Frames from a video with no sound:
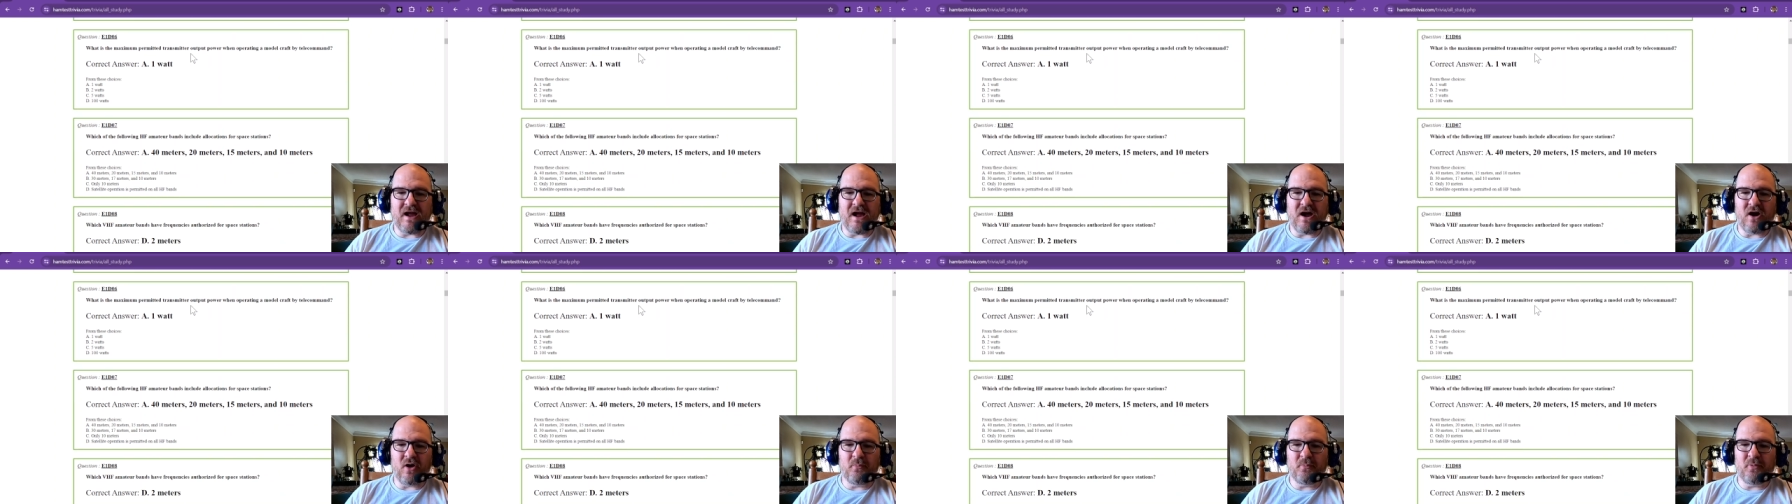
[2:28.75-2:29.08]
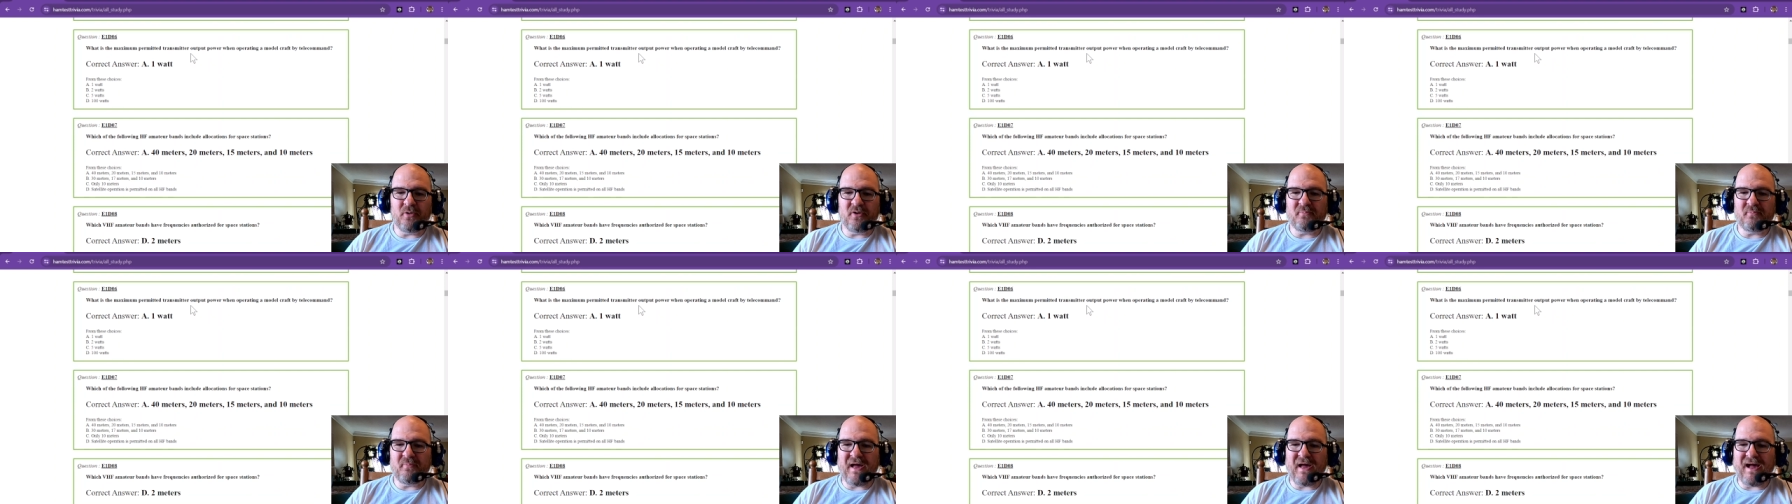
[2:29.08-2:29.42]

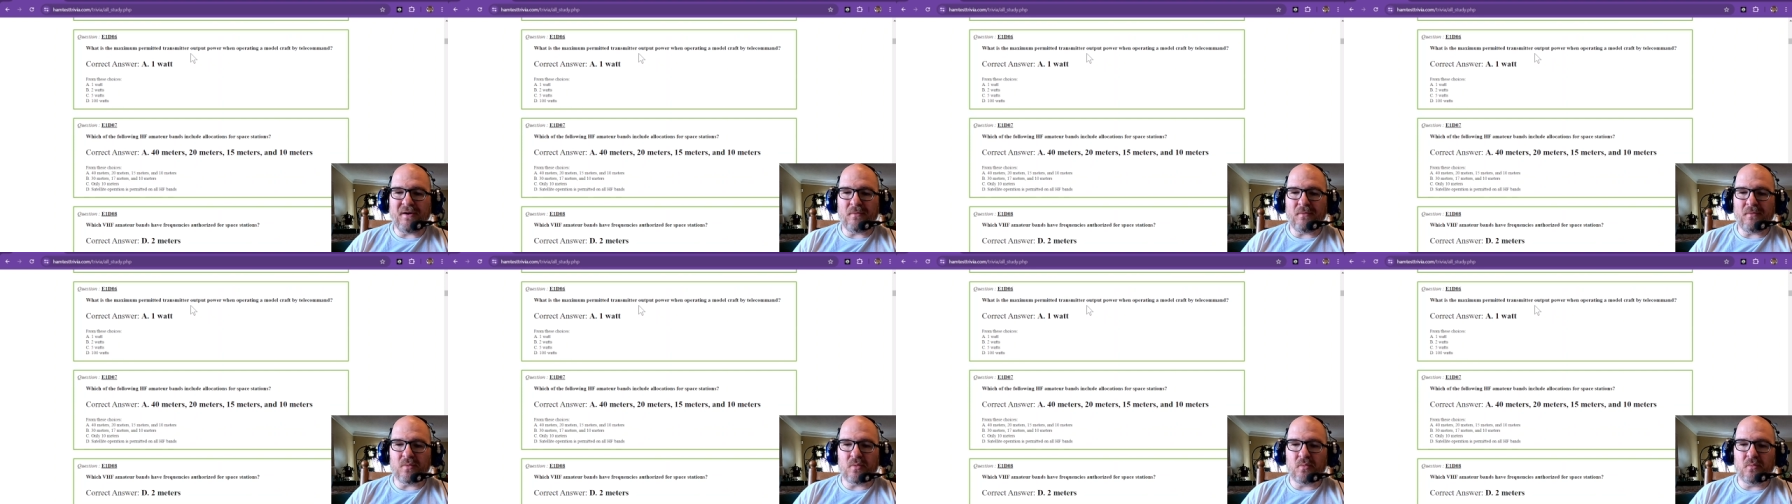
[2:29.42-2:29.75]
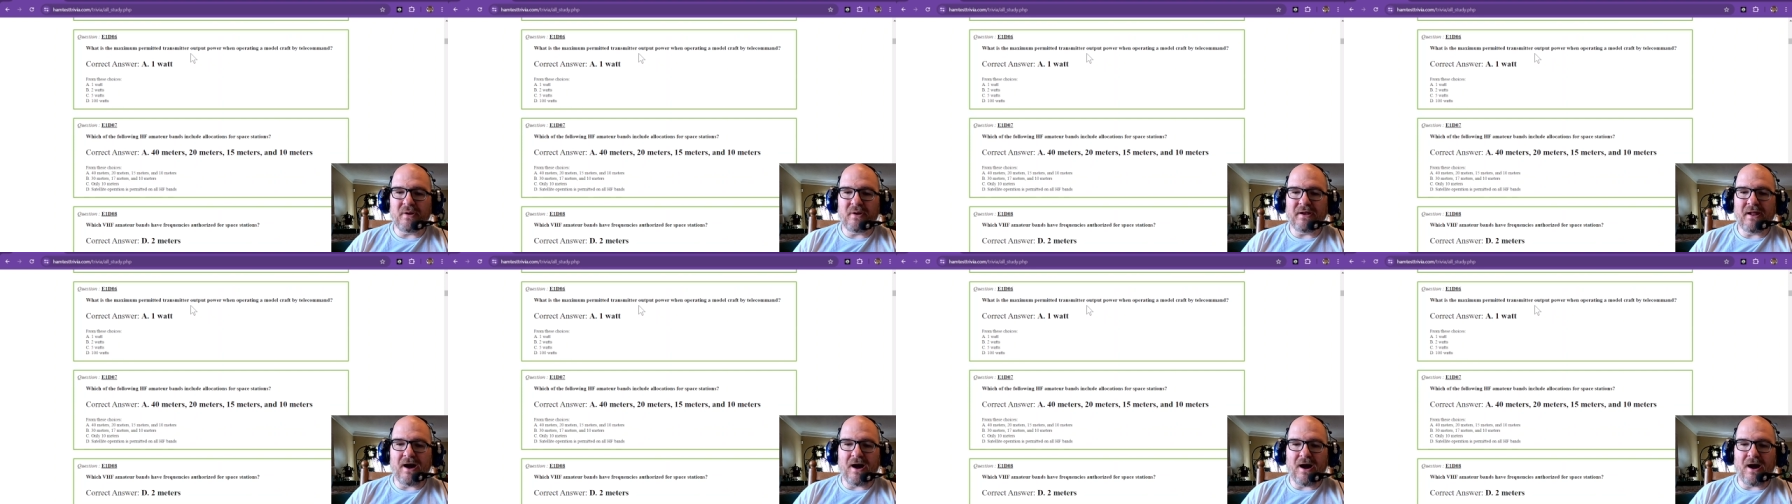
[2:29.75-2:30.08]
output power
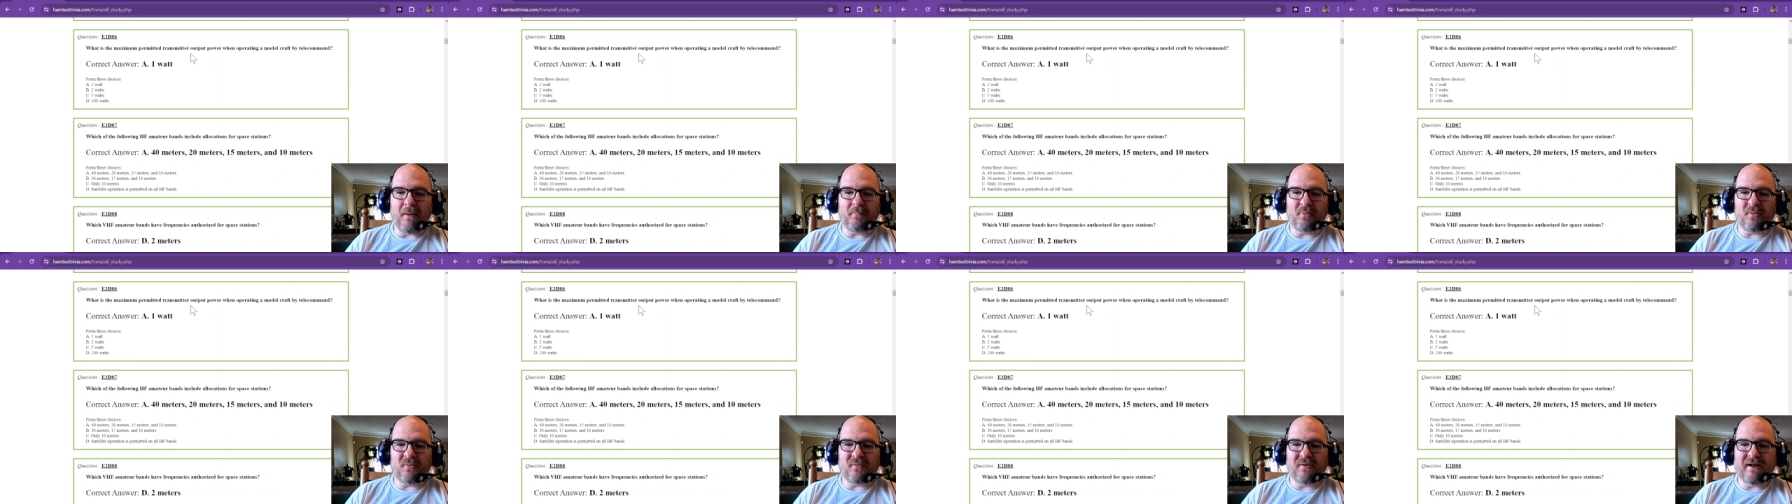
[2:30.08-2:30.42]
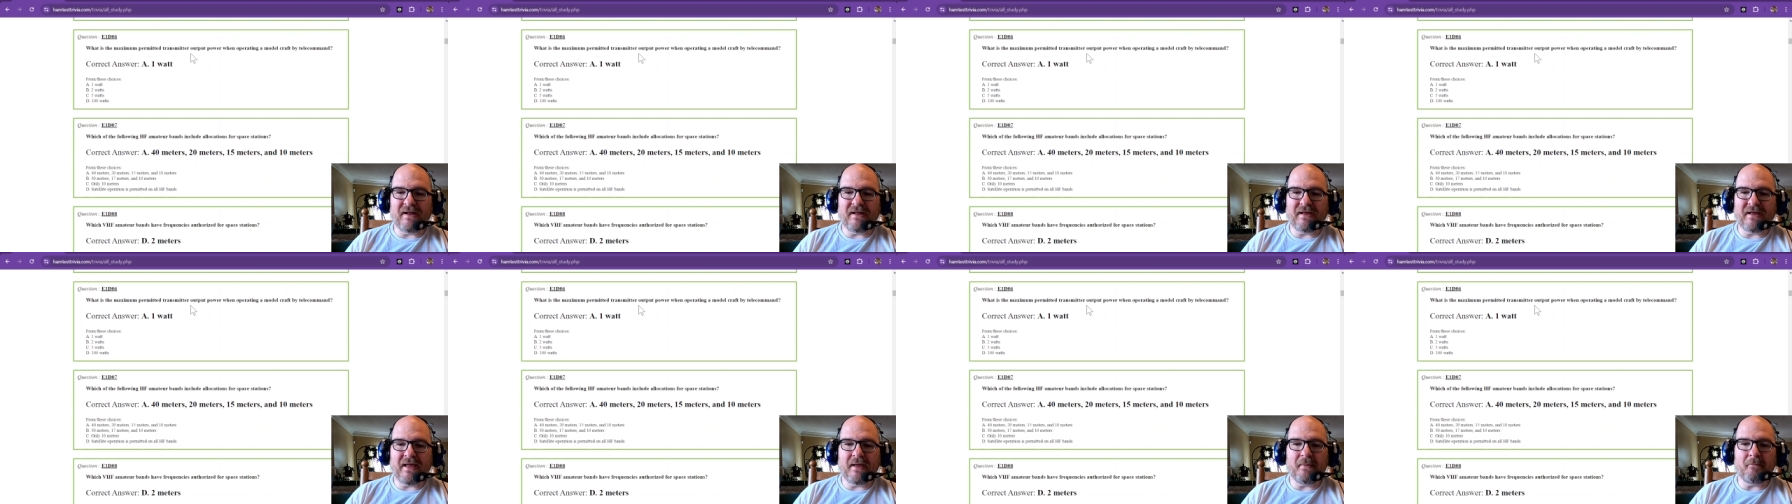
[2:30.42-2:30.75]
when
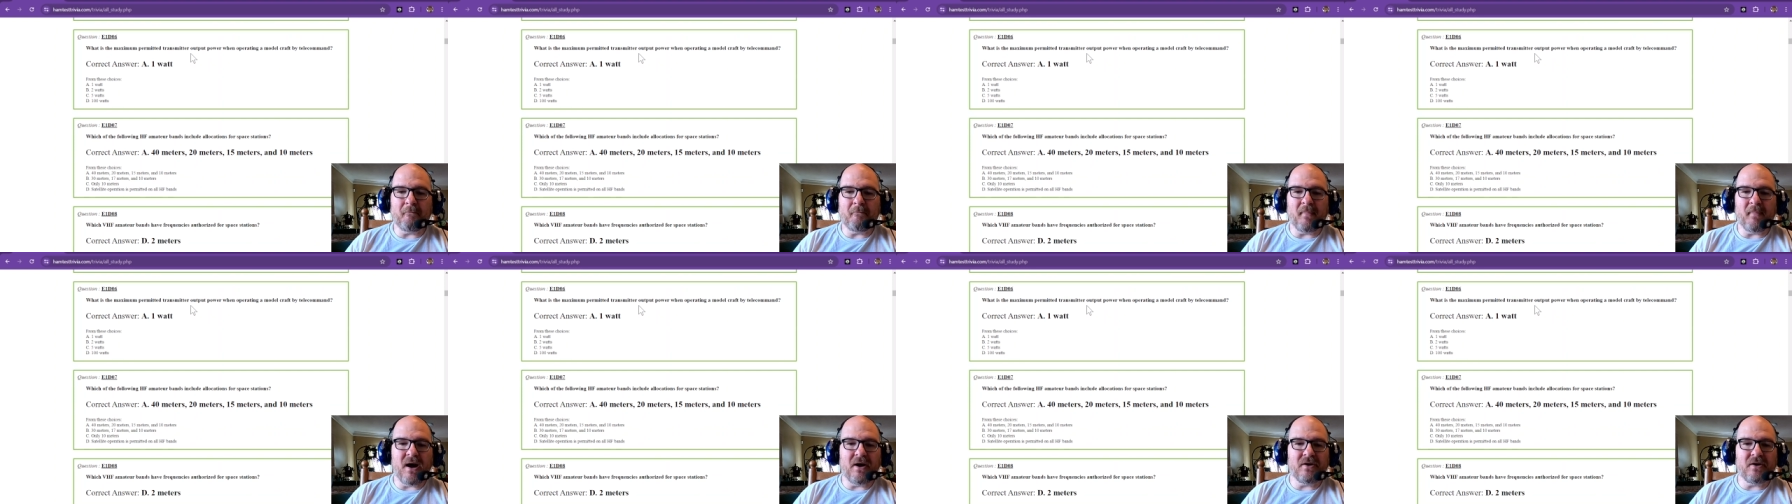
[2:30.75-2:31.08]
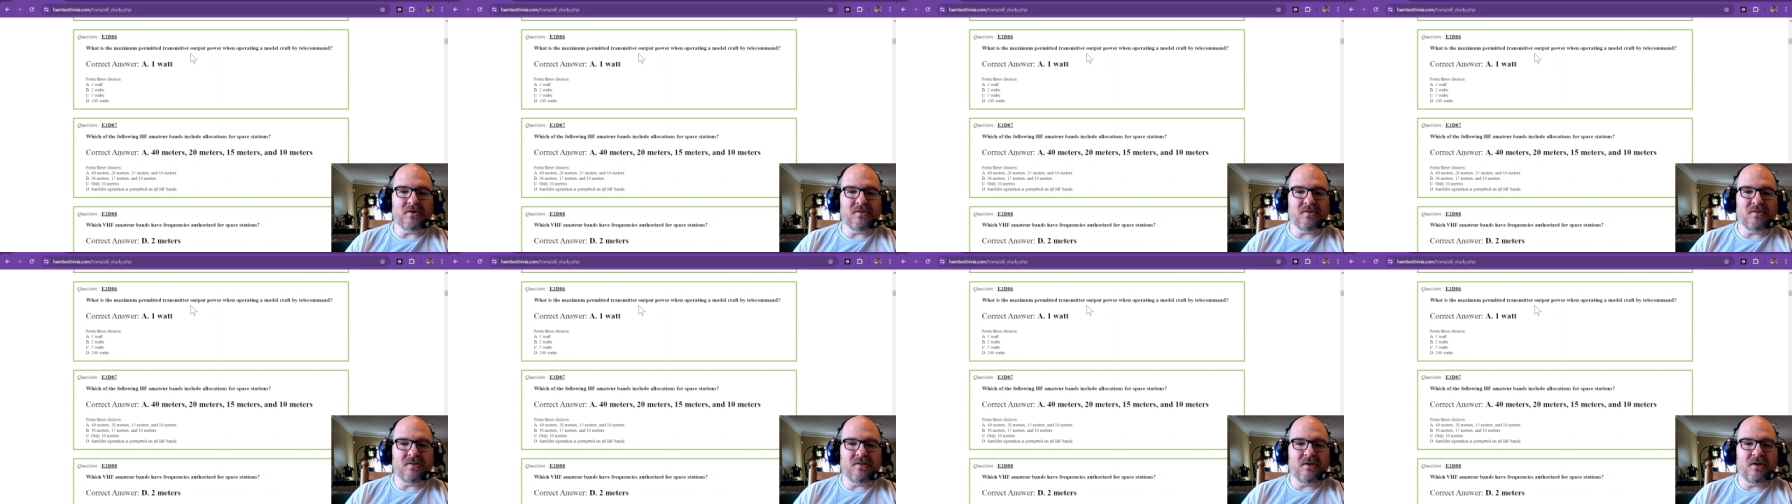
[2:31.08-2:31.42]
operating a
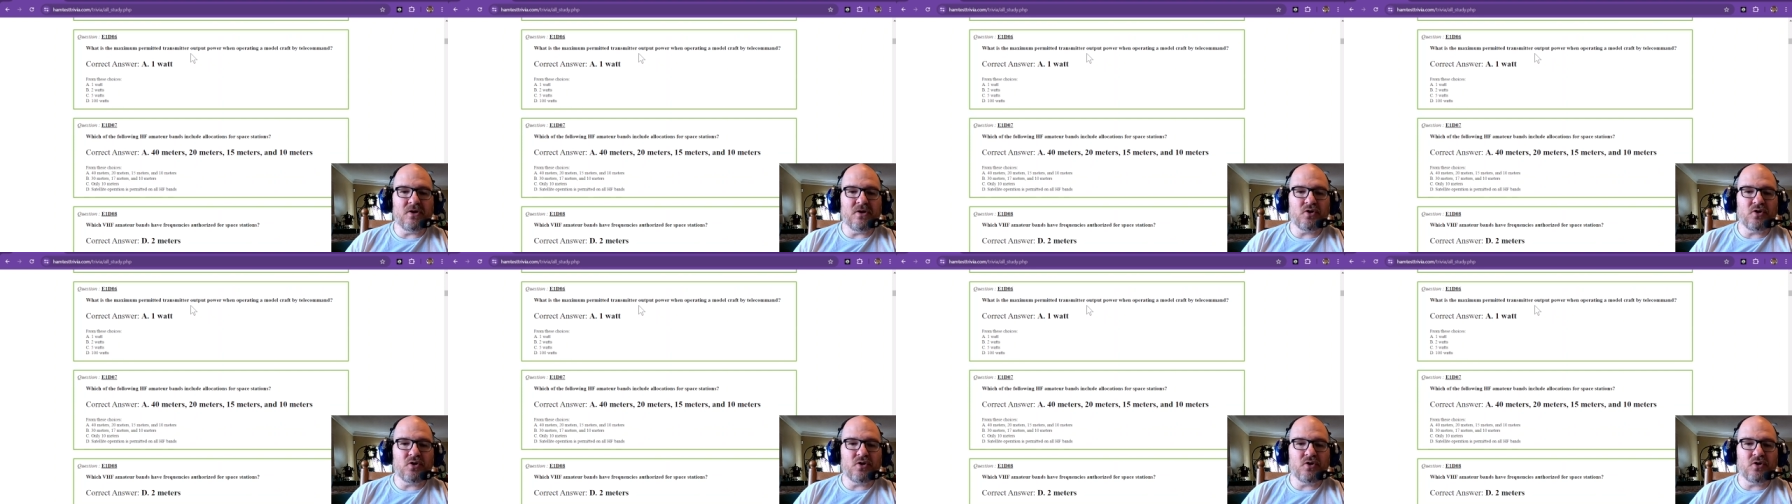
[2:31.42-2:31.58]
model